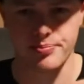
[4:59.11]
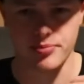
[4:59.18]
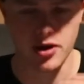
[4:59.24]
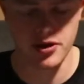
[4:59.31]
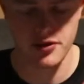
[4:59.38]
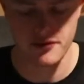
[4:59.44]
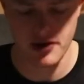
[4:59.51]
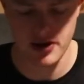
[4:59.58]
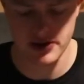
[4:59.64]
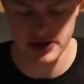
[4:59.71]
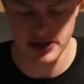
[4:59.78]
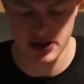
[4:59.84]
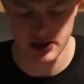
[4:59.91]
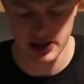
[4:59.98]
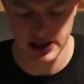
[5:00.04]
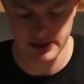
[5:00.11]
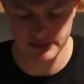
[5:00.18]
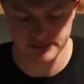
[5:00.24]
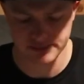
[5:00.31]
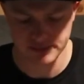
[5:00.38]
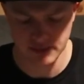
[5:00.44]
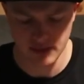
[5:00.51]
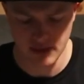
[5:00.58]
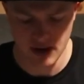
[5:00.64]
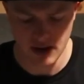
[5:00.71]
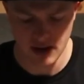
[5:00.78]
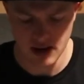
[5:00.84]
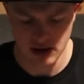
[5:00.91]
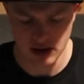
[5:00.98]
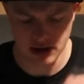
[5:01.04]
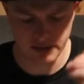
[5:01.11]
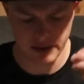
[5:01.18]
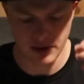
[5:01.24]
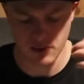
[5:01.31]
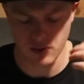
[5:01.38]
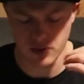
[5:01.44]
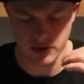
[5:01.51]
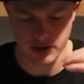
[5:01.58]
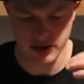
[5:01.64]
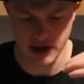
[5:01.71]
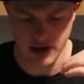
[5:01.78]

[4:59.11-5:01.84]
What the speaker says: on the front of the tongue there. A little bit of water in there